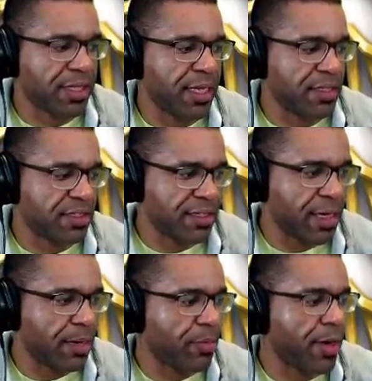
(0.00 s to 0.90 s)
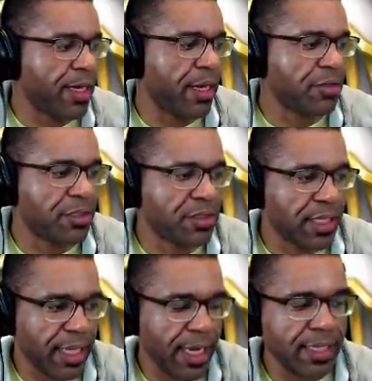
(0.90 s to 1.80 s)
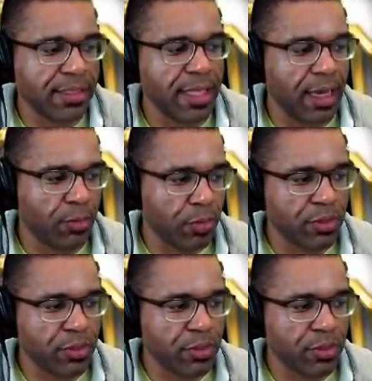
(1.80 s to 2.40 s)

Just get it set up right now, just in case that